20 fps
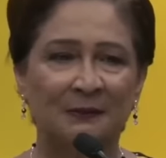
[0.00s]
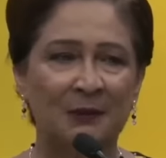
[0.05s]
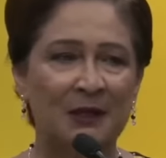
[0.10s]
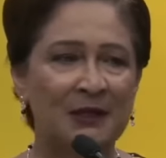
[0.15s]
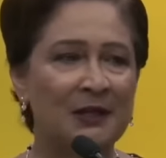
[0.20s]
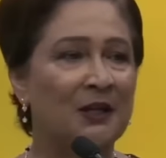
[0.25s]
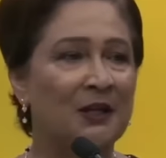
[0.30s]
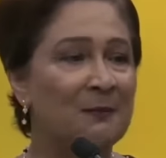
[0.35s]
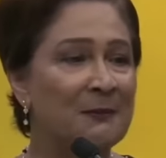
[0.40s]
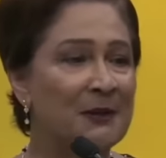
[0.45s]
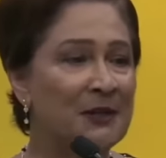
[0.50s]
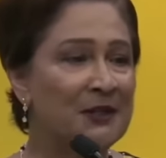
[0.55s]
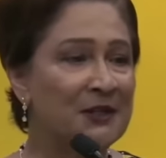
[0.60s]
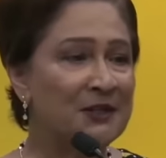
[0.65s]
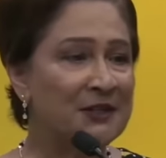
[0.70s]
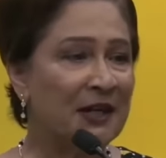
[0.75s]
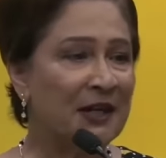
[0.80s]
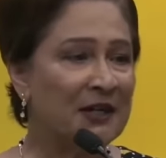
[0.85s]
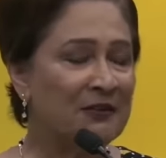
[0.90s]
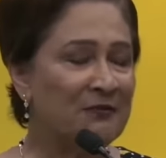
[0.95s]
Well, the
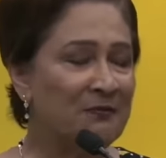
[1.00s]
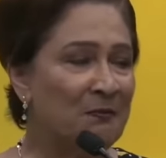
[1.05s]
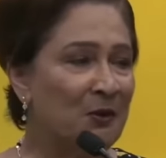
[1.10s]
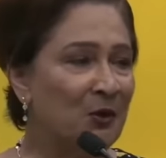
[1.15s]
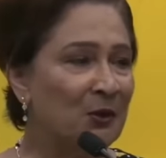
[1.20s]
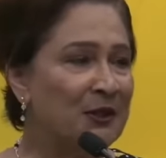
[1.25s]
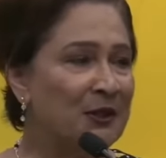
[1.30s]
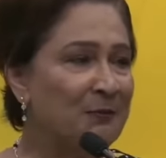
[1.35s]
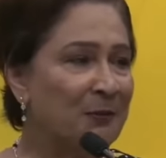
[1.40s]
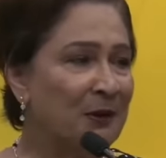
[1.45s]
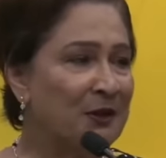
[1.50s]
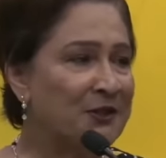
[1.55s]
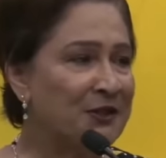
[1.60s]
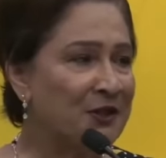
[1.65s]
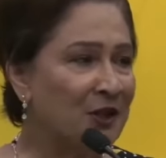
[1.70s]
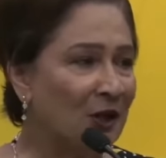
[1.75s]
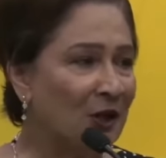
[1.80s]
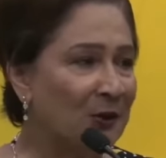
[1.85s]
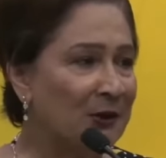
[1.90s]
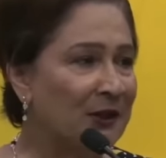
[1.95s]
communities are even more
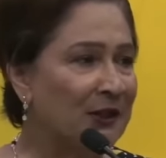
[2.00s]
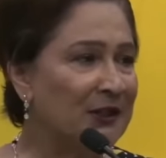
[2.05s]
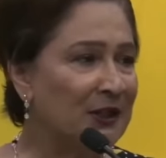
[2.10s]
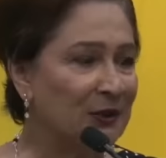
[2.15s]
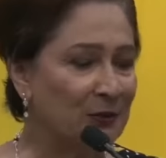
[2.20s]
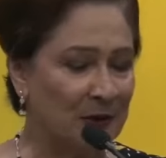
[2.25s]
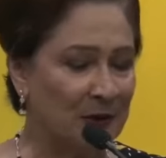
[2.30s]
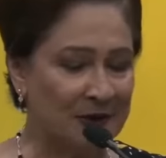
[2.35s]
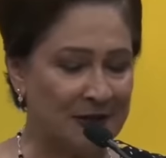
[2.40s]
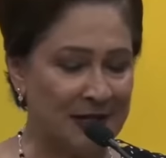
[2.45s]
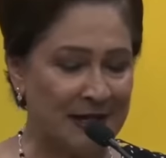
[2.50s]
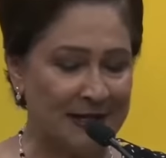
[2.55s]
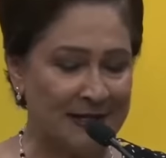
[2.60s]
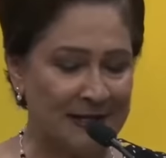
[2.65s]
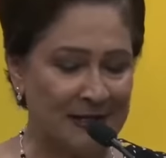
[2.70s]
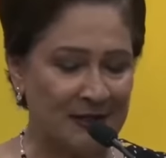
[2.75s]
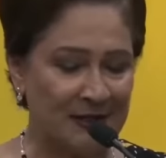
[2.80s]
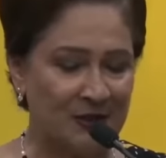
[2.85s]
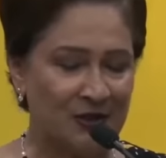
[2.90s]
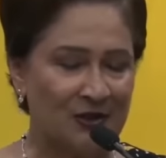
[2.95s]
depressed now than they were
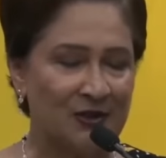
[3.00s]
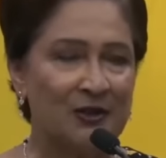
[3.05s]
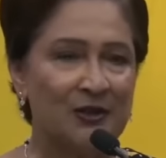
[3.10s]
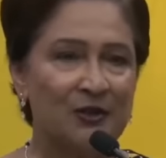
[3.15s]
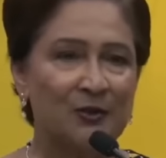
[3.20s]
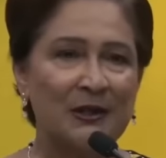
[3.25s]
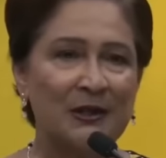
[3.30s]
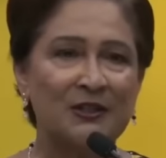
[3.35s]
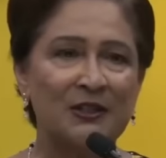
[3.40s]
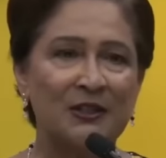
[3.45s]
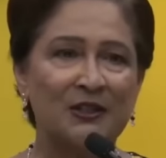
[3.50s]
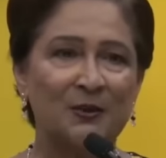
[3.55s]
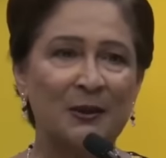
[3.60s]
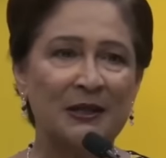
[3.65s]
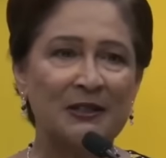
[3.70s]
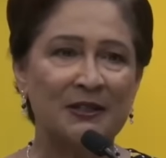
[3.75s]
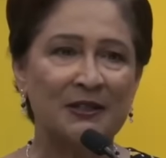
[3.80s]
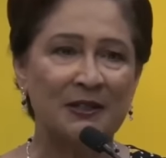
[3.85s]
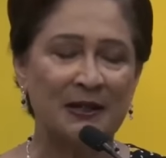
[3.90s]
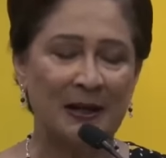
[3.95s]
then in
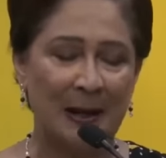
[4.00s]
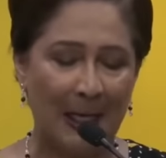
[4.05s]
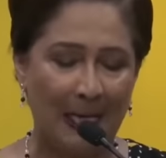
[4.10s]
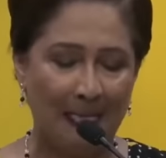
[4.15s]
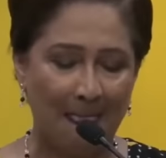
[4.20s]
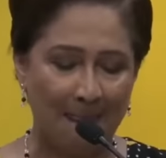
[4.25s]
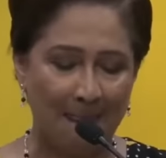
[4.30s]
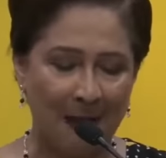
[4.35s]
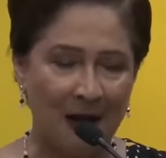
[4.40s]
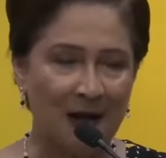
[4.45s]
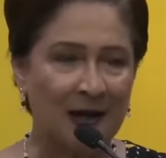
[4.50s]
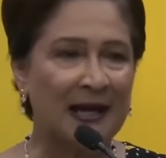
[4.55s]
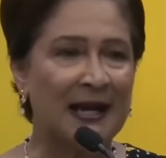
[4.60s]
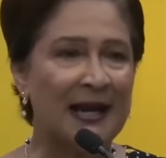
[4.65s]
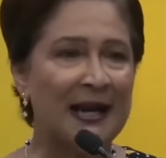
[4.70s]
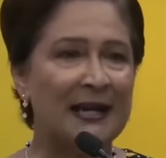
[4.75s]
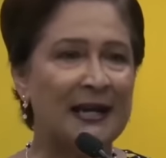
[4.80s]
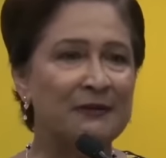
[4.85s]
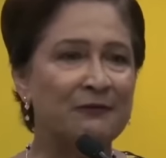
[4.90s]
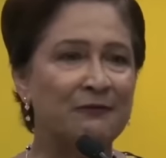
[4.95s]
2020.
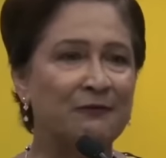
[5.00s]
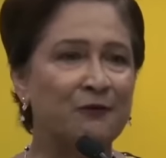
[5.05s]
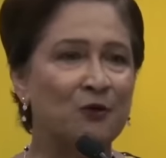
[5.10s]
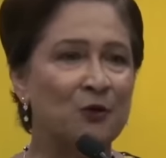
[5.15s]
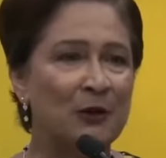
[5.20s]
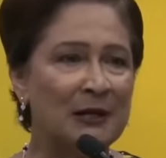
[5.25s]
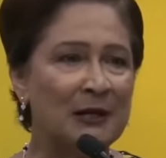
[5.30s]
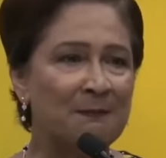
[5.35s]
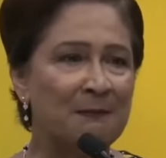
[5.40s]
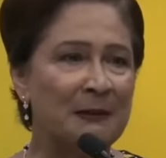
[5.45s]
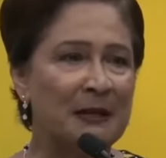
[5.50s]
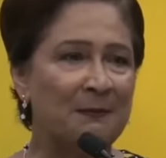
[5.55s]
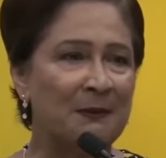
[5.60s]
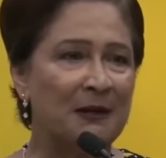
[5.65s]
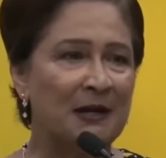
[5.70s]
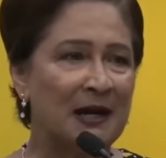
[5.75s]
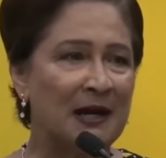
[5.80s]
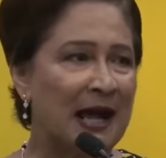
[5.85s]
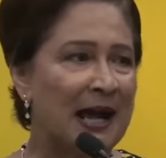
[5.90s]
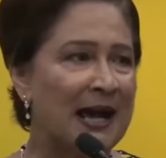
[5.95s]
Again, fooling
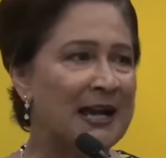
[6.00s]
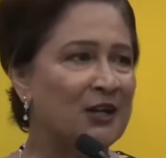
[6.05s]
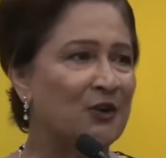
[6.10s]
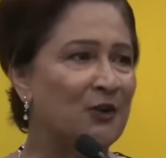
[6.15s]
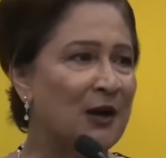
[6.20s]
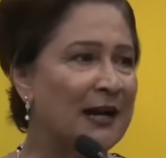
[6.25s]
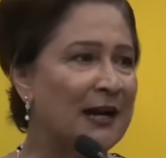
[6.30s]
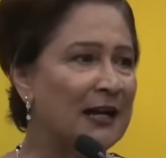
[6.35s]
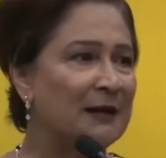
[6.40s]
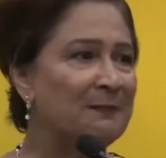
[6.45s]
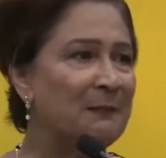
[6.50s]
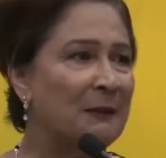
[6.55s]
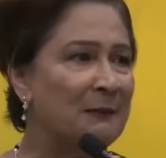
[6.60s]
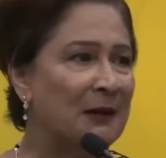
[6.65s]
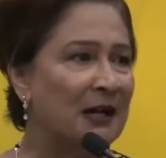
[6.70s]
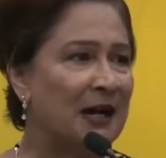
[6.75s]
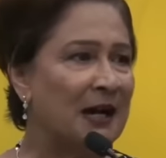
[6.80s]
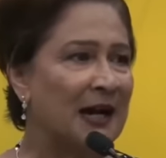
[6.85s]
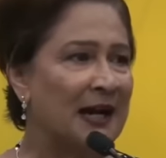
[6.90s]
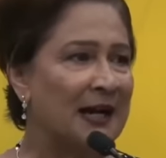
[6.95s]
people, like Ryan
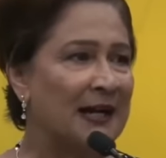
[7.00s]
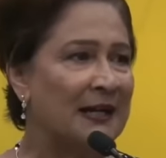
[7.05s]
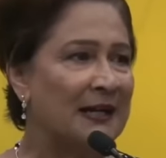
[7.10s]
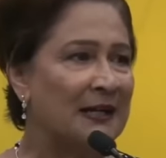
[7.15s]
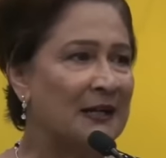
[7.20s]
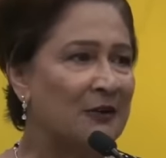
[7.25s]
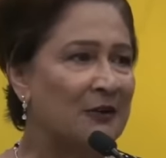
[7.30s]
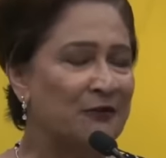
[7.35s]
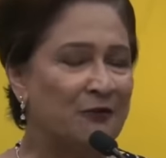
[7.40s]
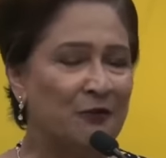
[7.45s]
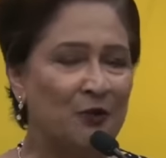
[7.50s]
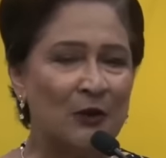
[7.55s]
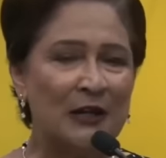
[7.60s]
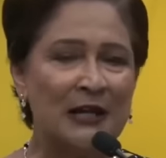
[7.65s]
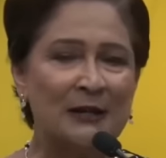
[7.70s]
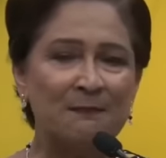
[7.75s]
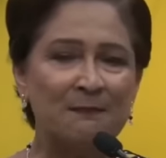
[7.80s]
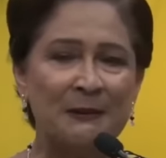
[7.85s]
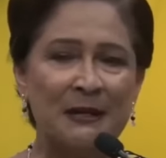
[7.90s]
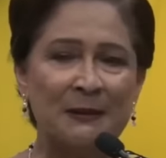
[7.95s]
Mama Guy,
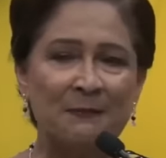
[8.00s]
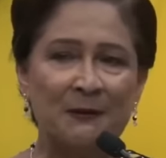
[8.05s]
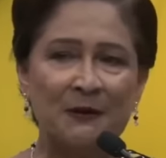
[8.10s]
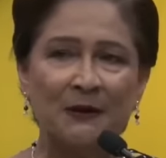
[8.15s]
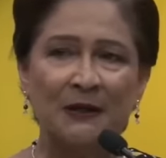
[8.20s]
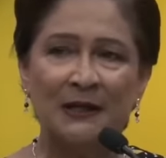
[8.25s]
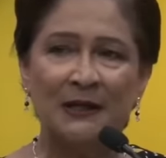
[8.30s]
fooling people,